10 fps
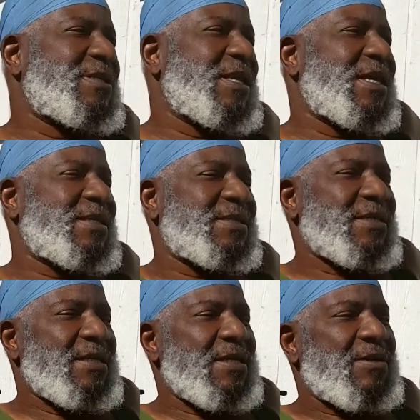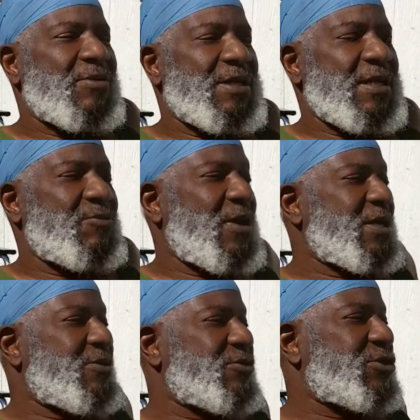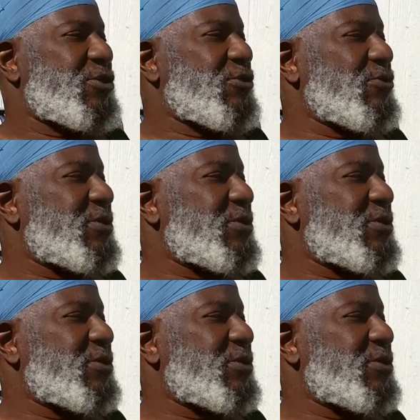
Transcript: nests. We didn't wear no shoes,